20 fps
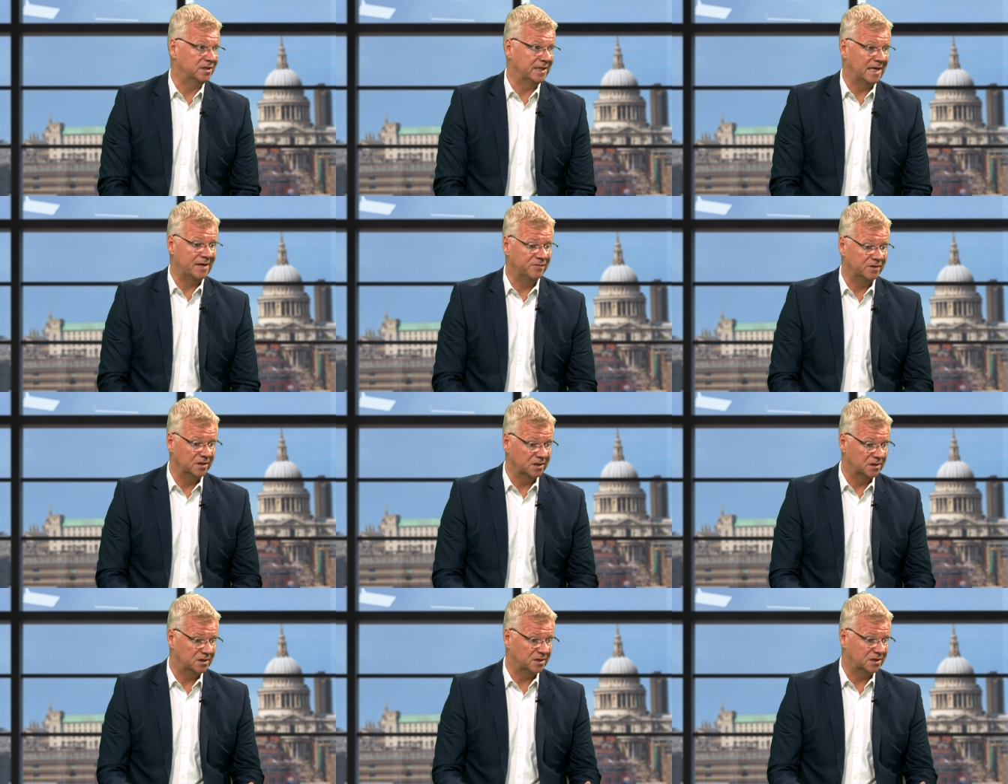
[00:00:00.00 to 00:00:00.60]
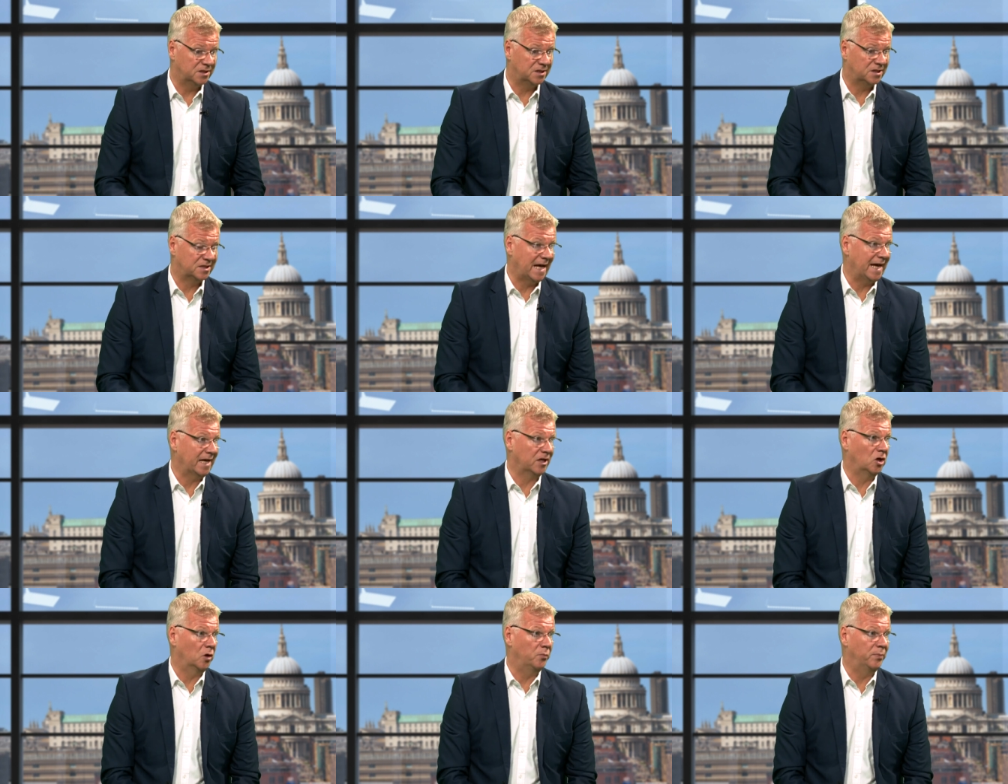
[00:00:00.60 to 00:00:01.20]
The evidence is
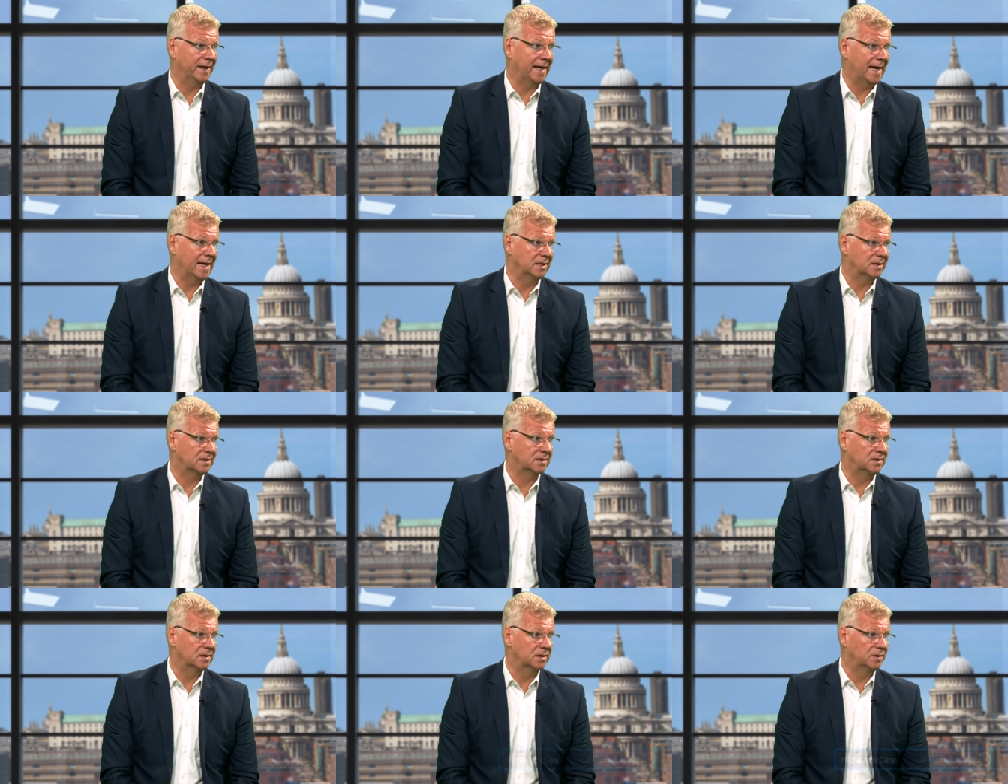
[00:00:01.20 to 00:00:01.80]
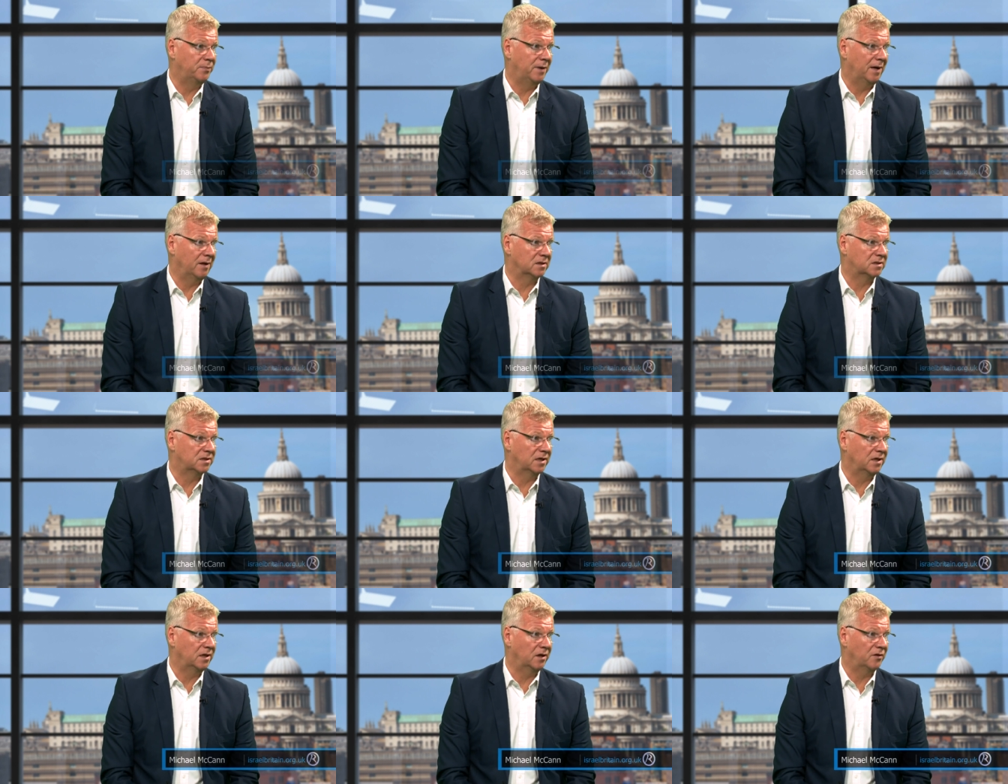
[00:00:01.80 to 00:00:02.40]
stacked up against the
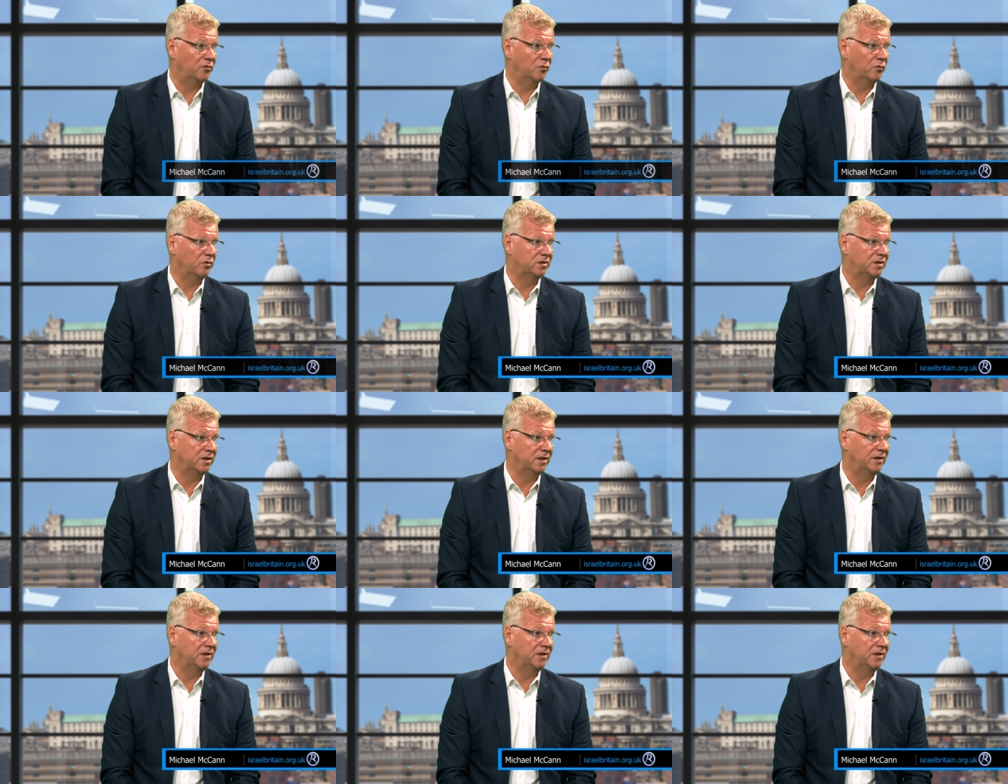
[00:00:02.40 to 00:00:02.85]
Palestinian Authority.